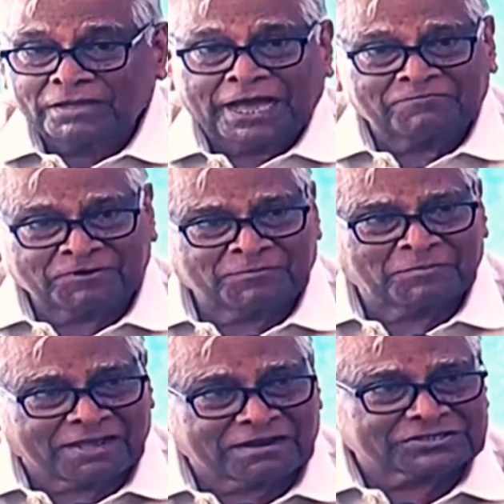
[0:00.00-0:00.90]
I am from the
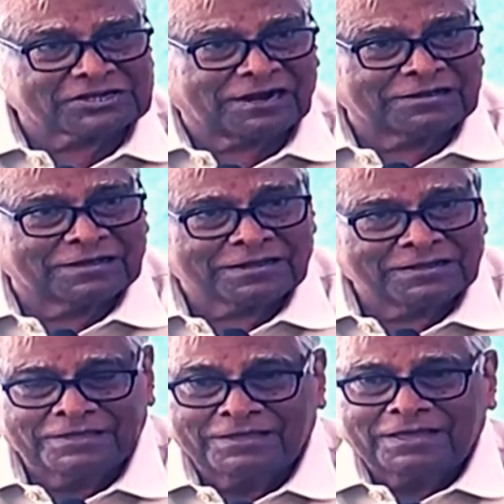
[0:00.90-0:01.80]
Maharashtra
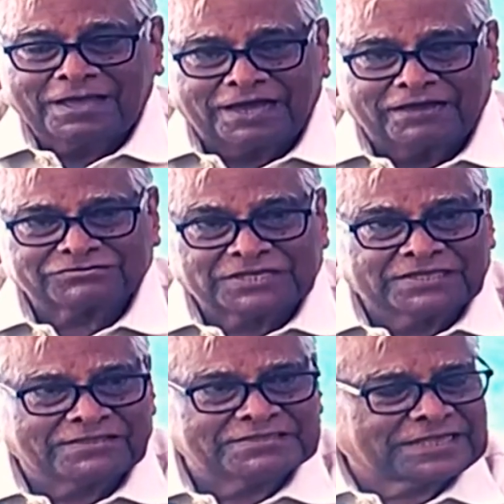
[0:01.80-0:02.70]
cadre. I have
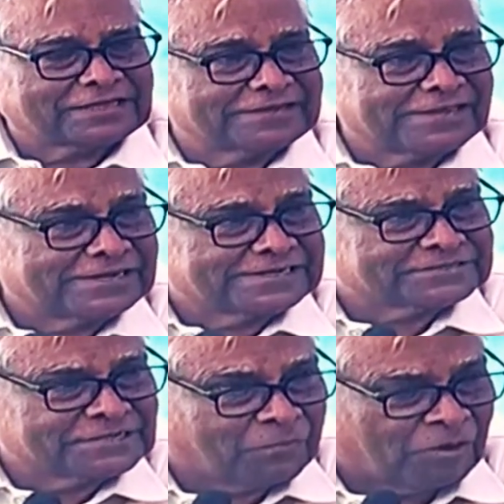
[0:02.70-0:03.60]
seen the secretariat is in